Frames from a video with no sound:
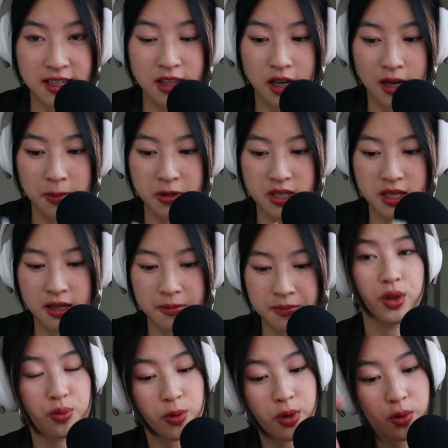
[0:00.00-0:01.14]
that did the opposite.
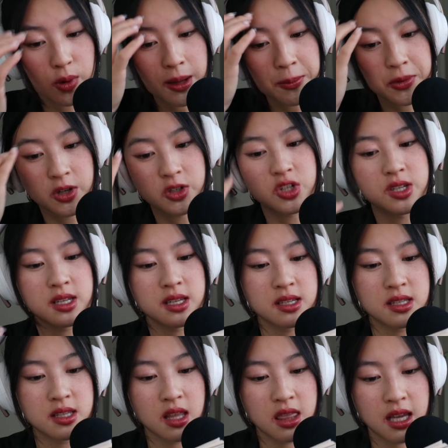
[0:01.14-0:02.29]
With regret
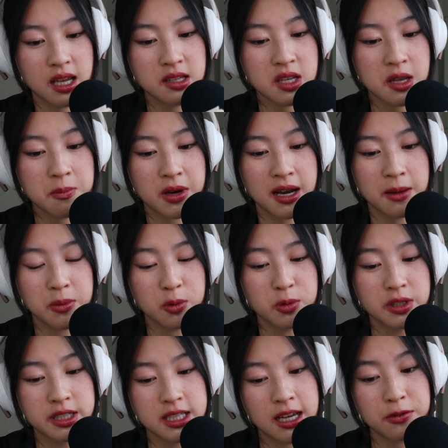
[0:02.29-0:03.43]
purchases, the things I bought but
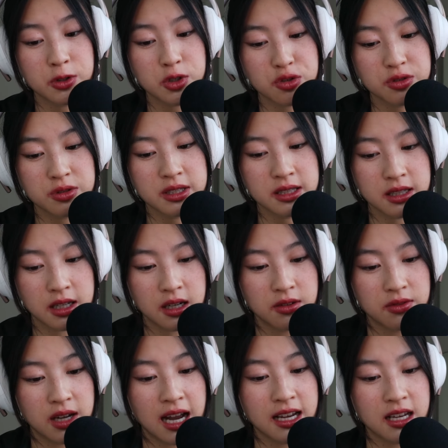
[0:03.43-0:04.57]
will never truly
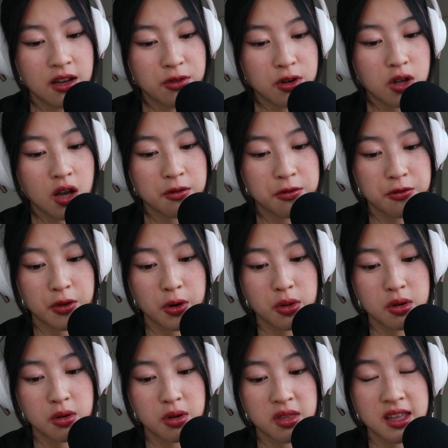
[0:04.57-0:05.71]
love, I never got
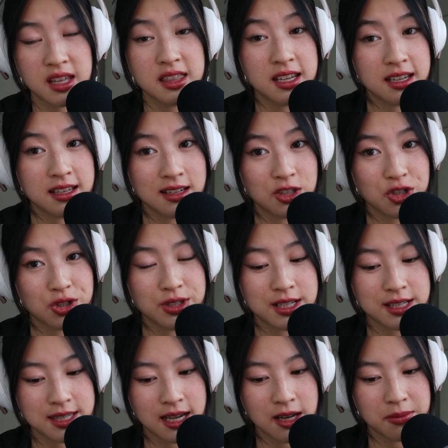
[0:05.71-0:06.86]
further than the initial
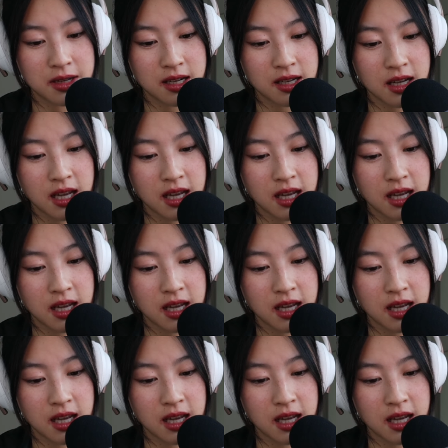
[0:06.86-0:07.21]
excitement.